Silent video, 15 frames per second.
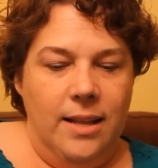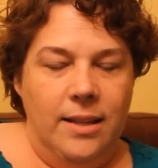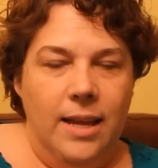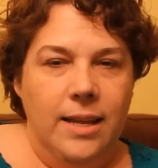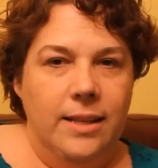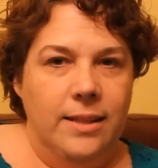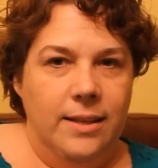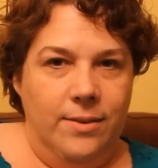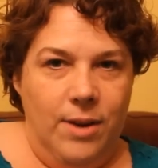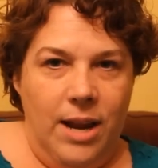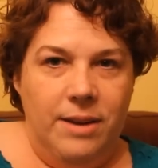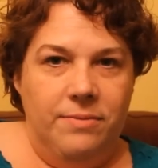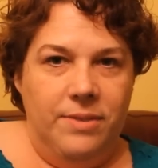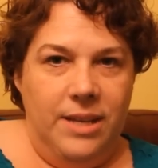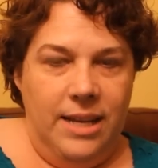like the
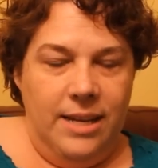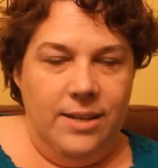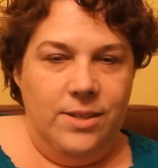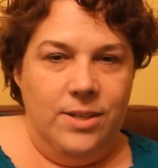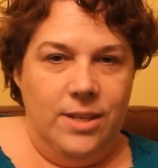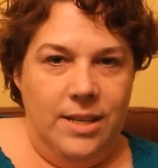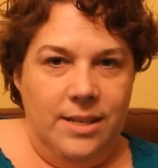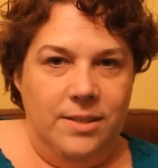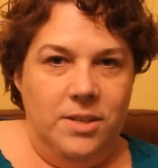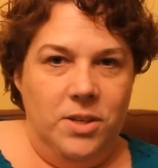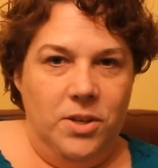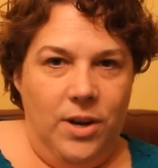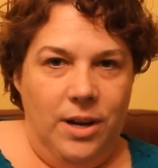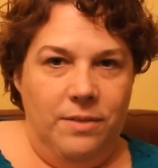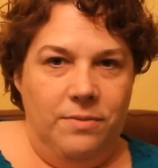gratification,
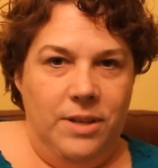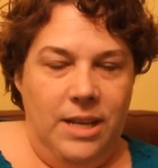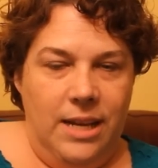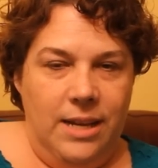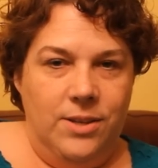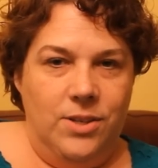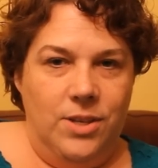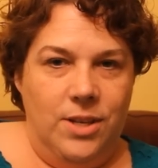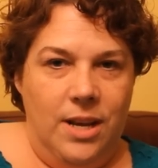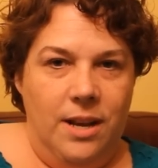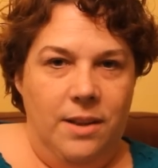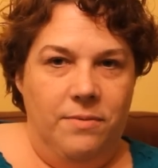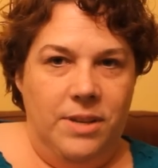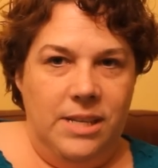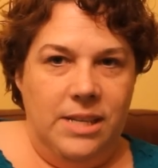instant gratification, and
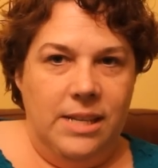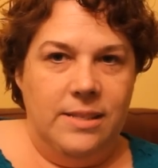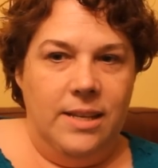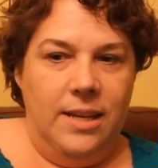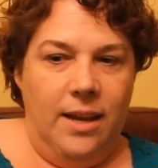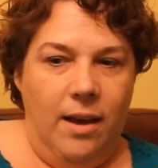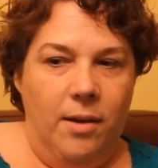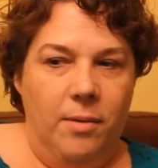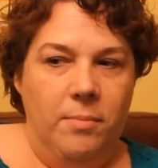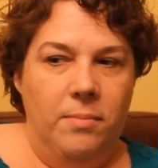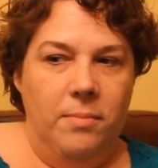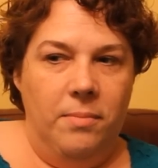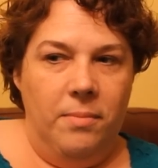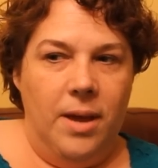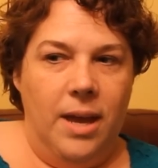if it doesn't
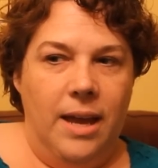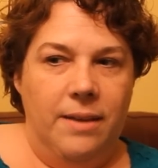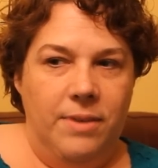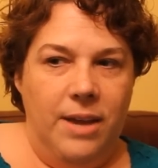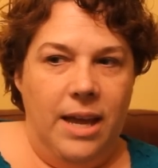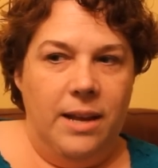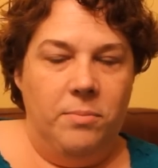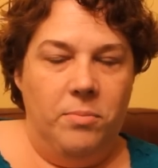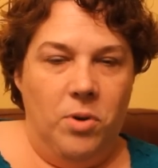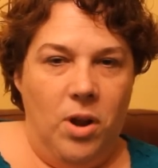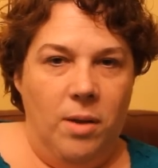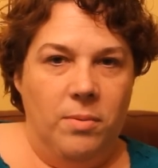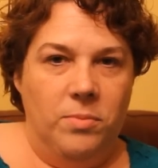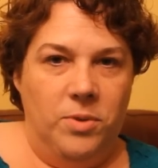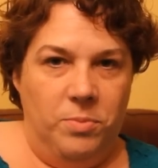come, I've had a
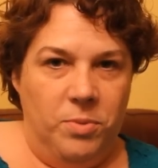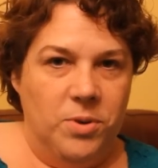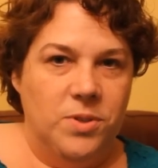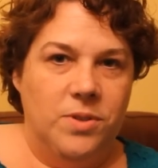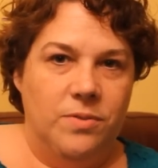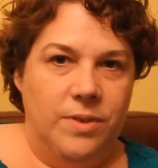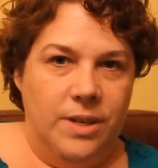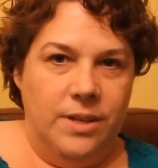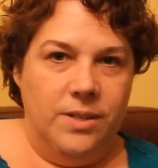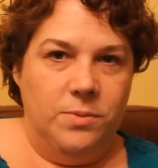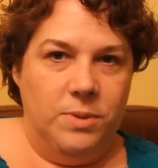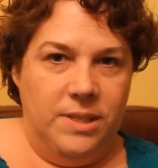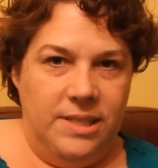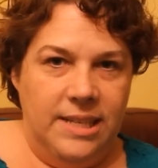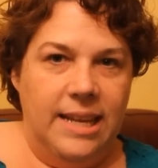problem with perseverance,
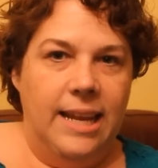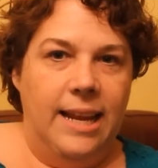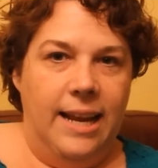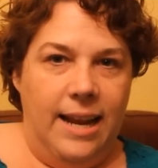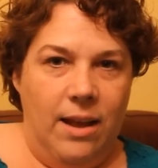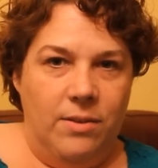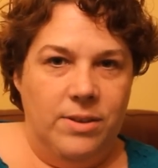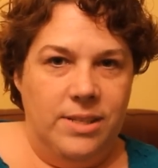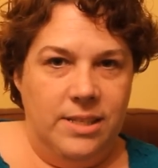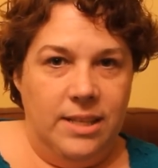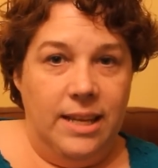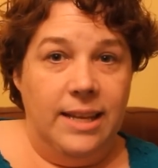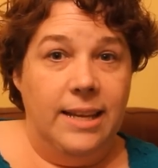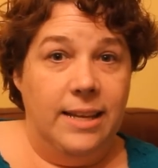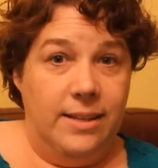with sticking it out until
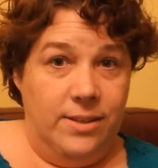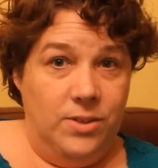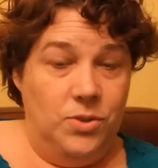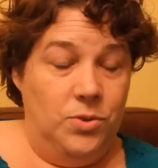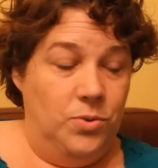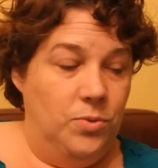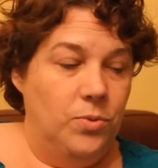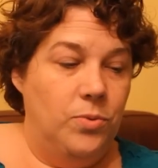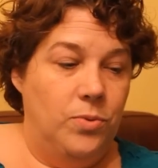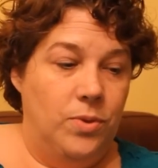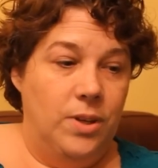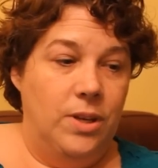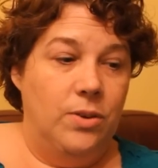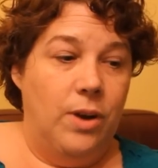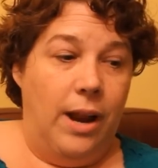I get to
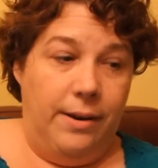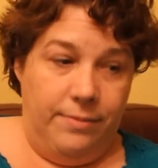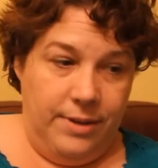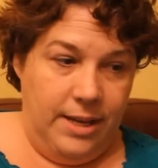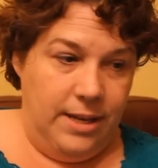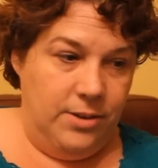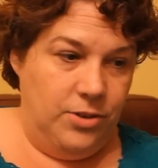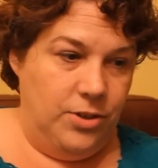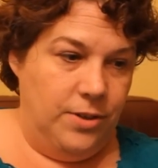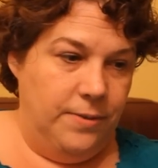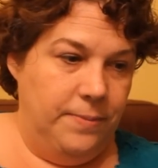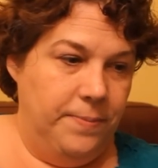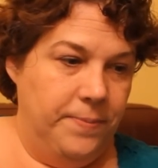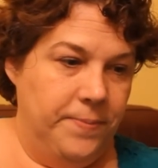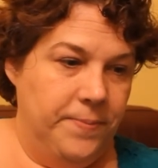the gratification.